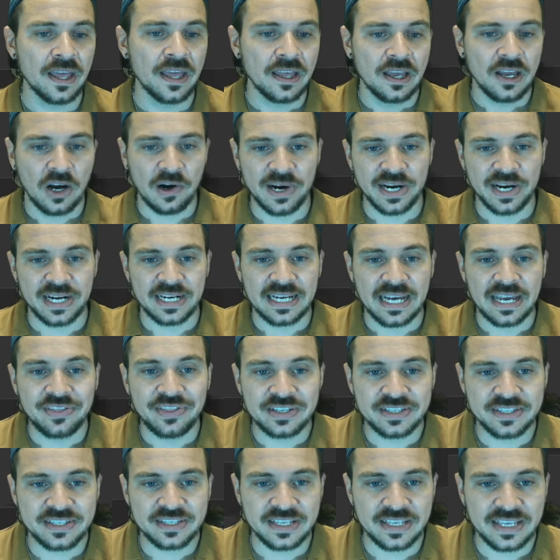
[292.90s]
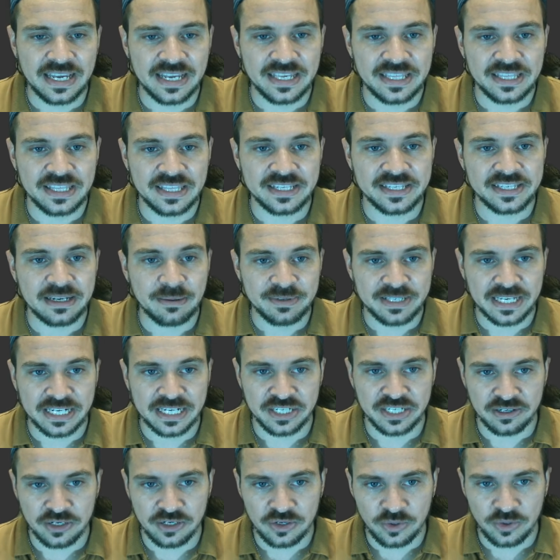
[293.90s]
All right, and this step is
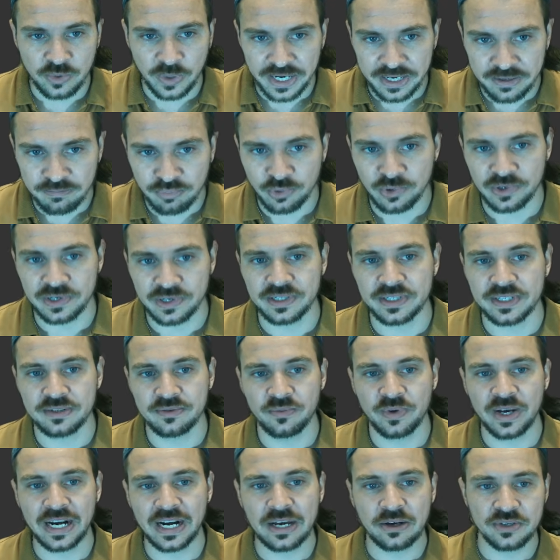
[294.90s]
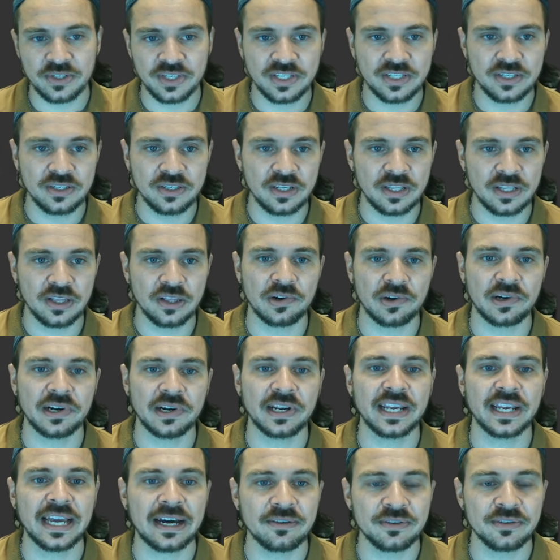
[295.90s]
actually quite important. When I was
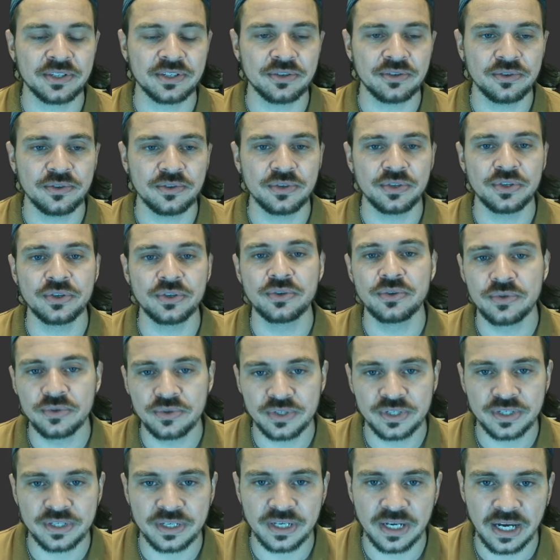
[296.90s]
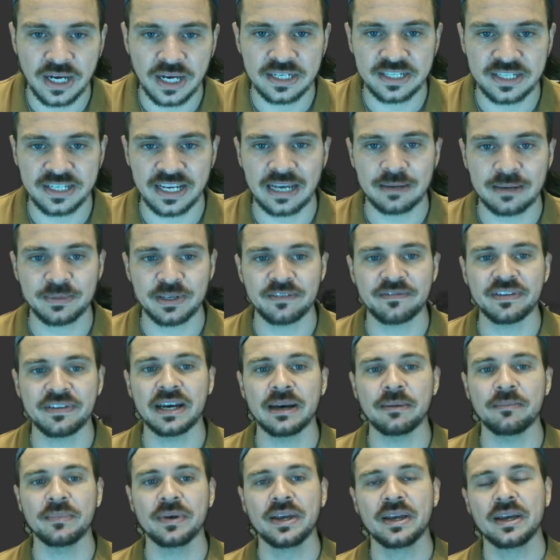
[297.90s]
learning how to use
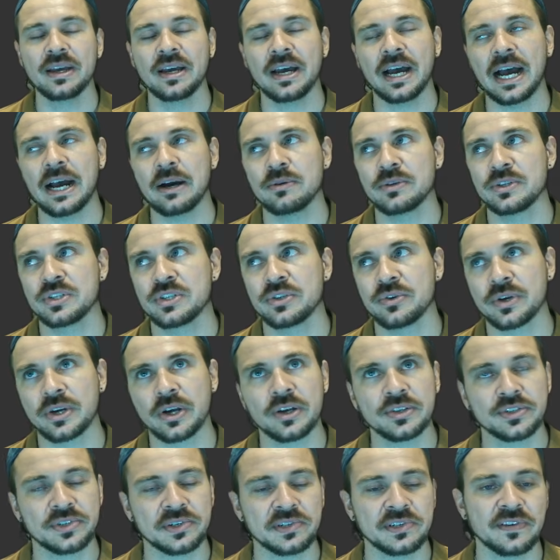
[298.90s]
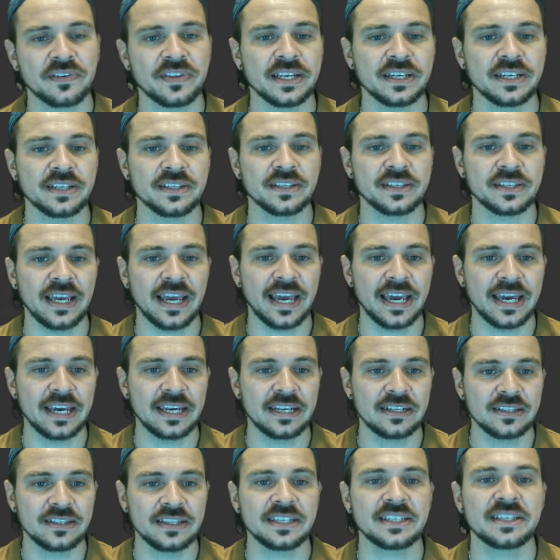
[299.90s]
TimesFM, I was doing all sorts of things,
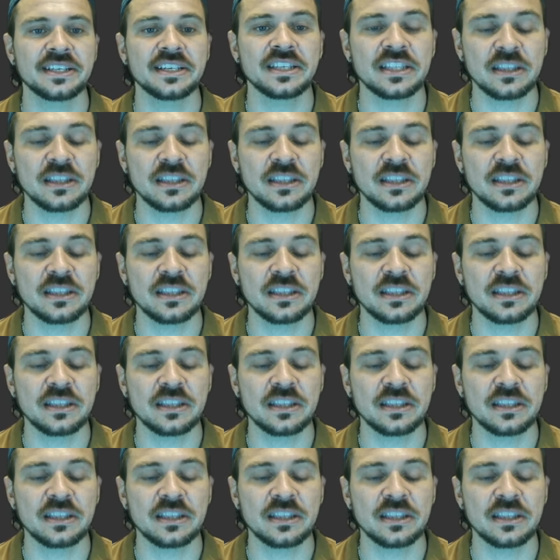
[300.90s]
and this is the